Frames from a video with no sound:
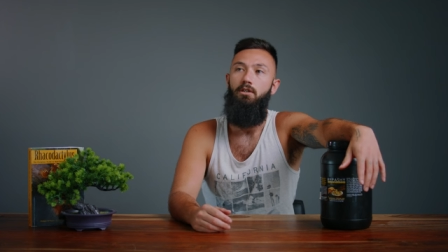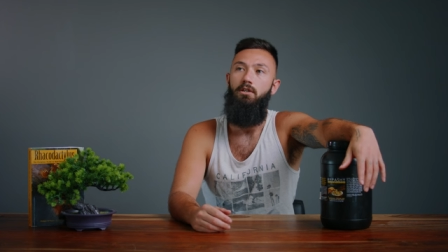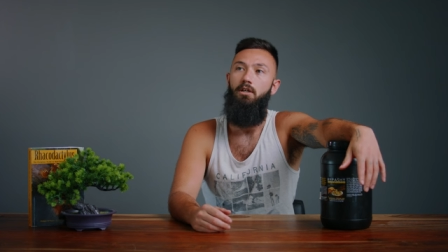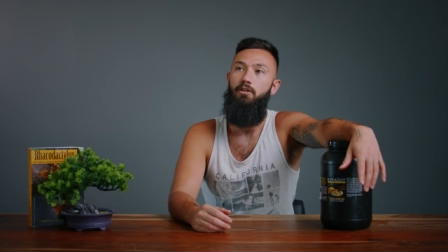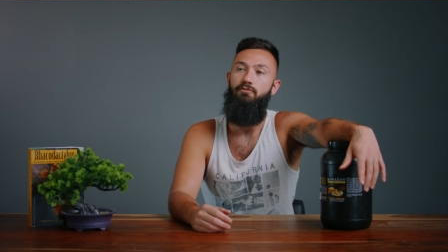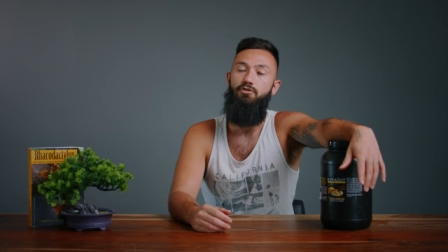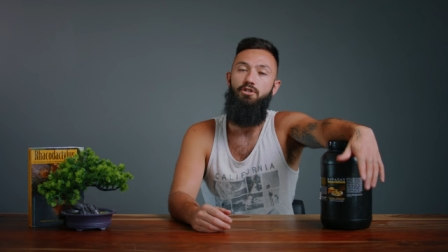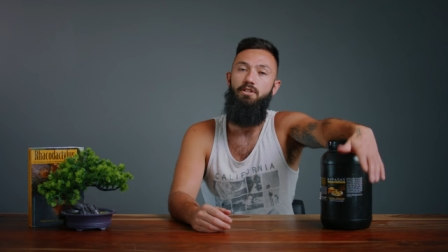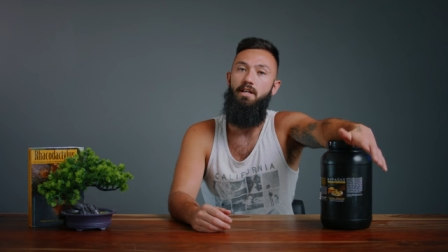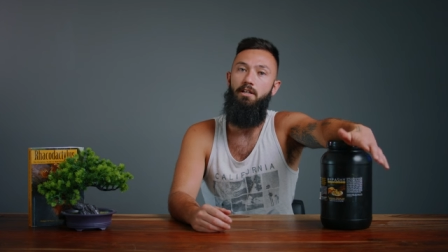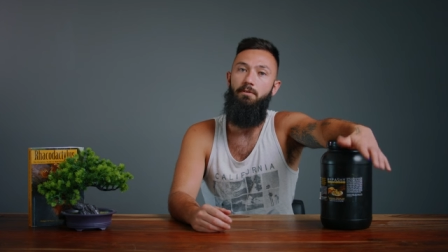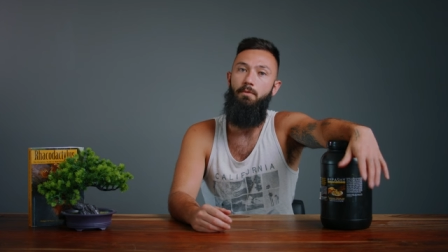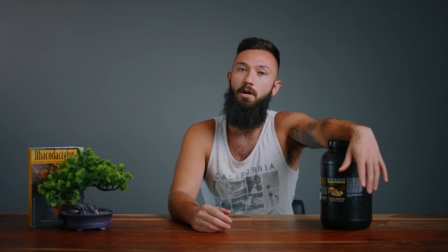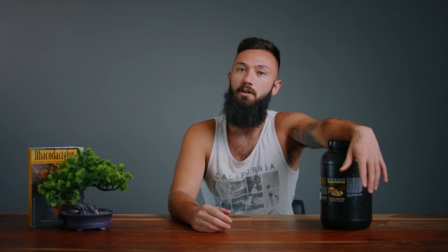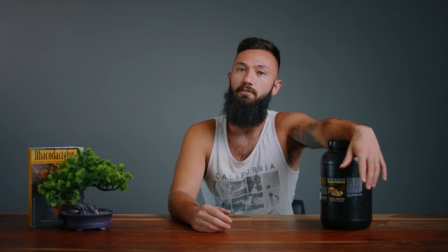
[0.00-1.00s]
of
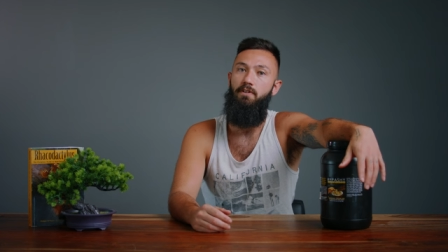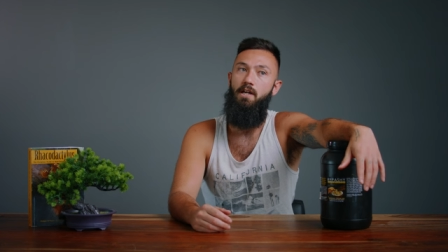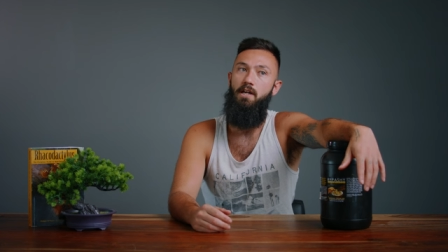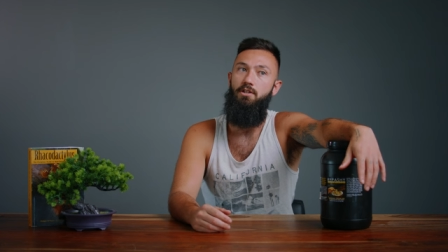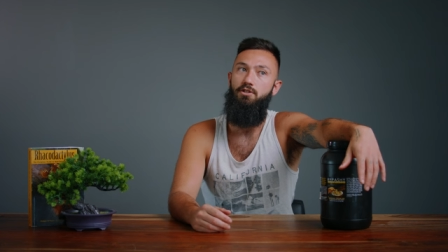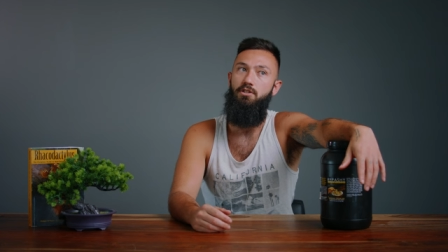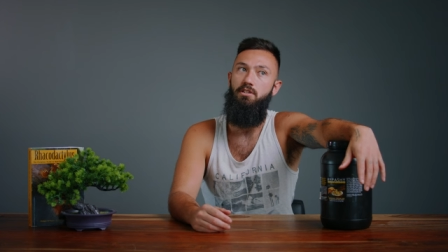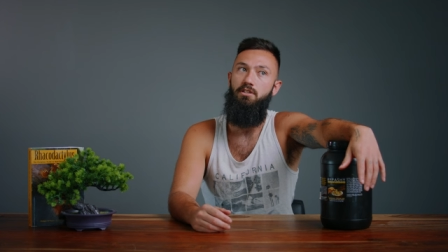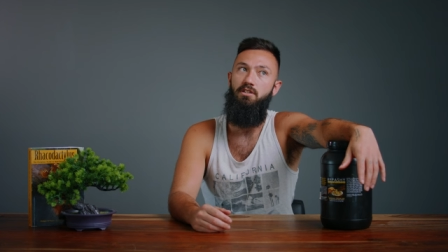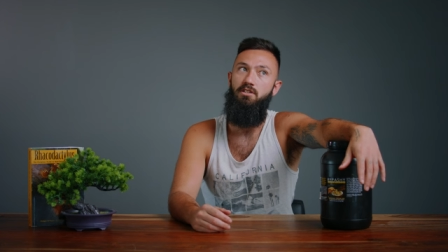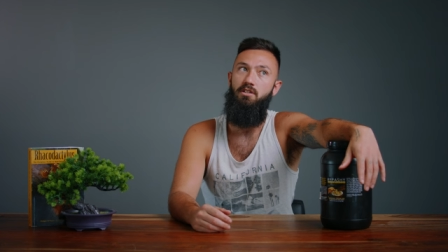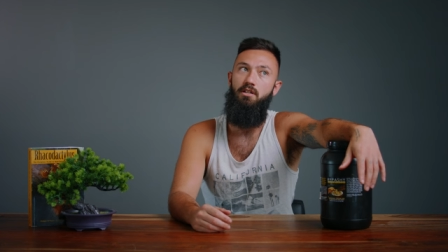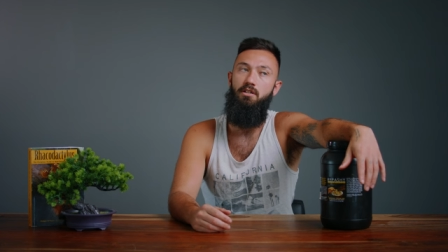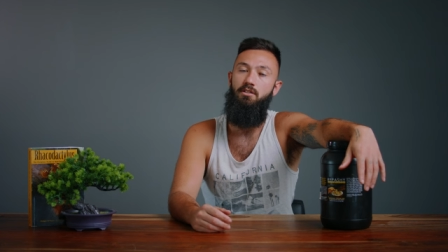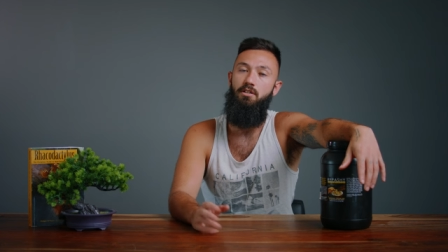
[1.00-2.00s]
genetic modification and things.
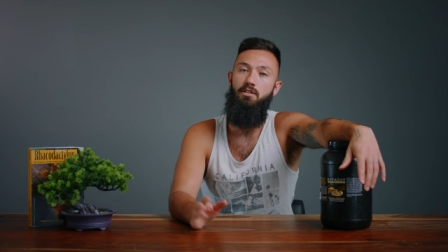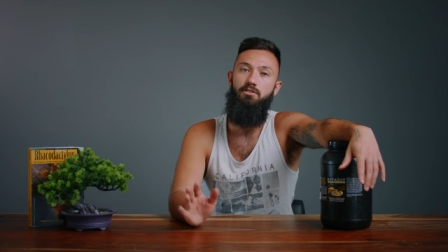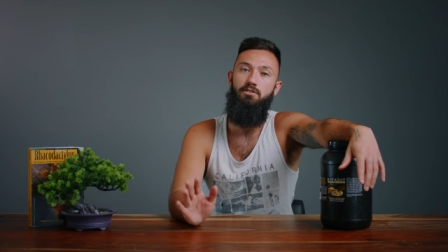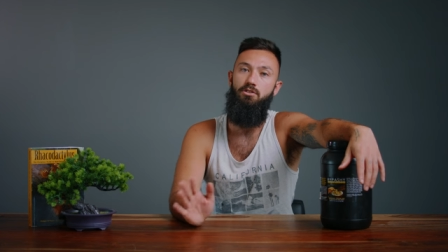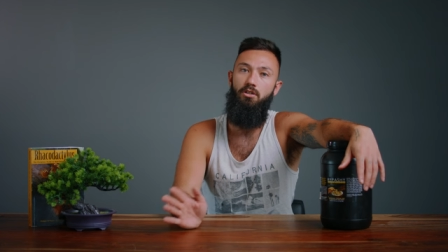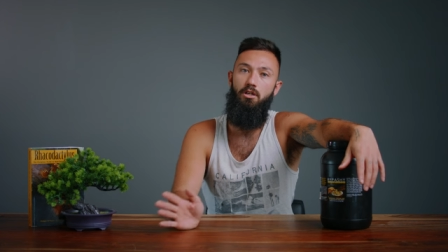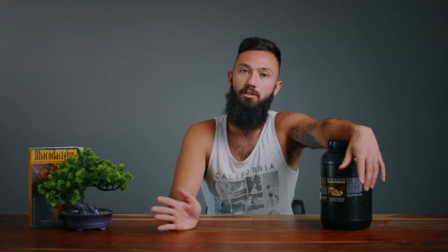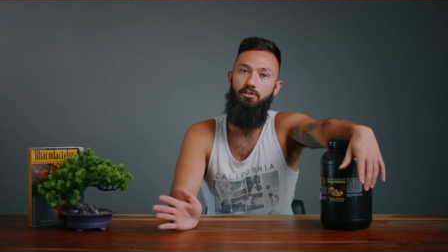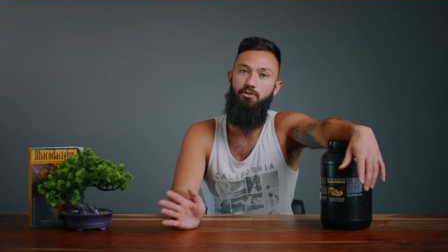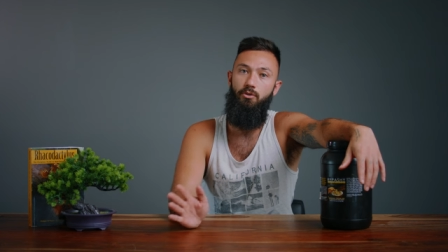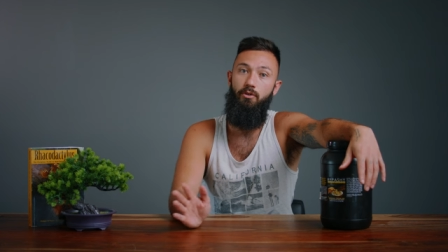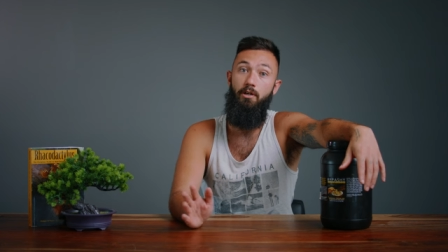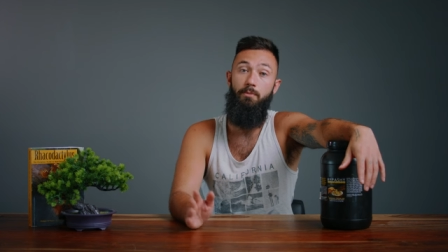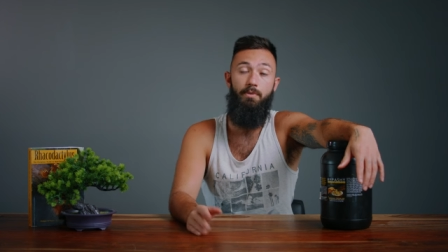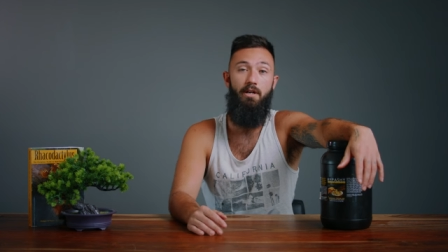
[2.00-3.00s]
Uh, it's a long
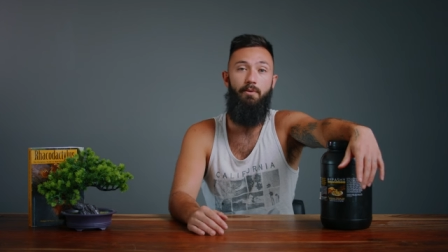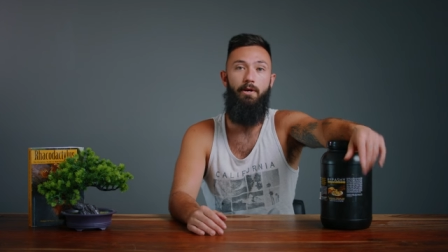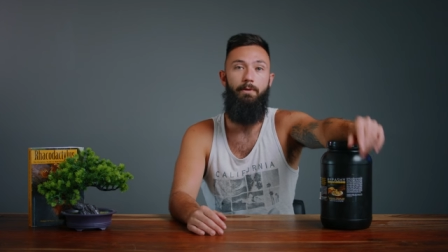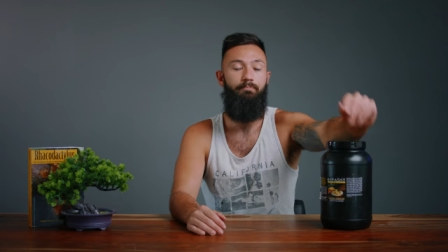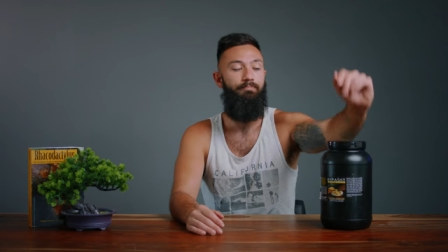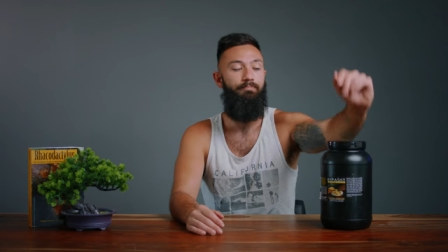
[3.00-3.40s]
story, but anyway.